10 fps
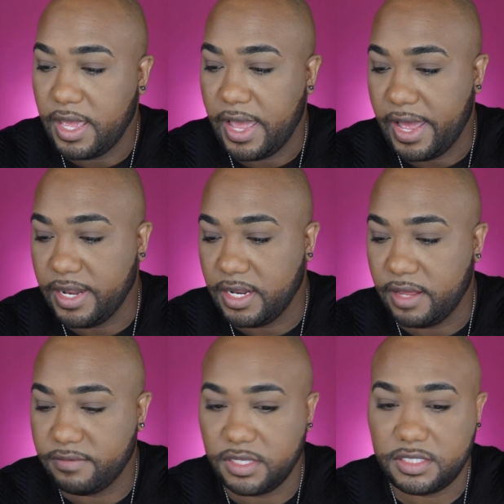I
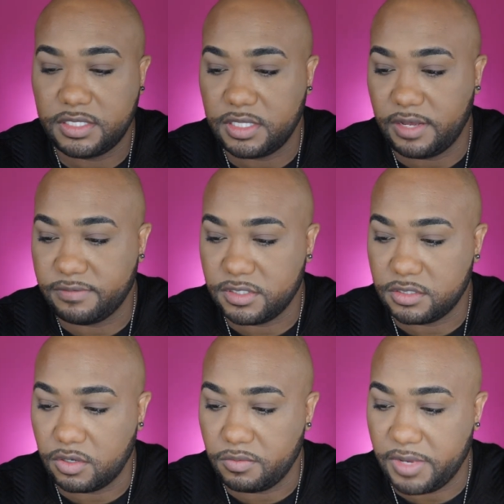love this stuff
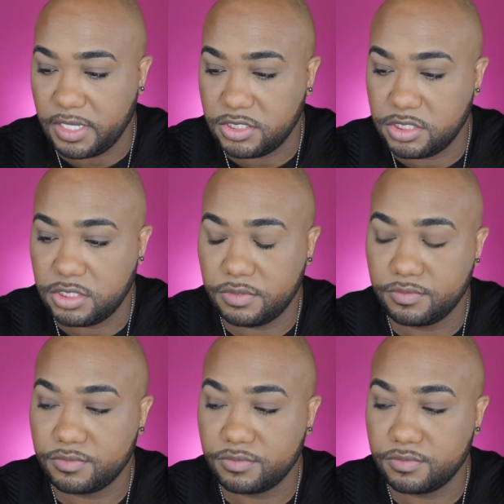so much.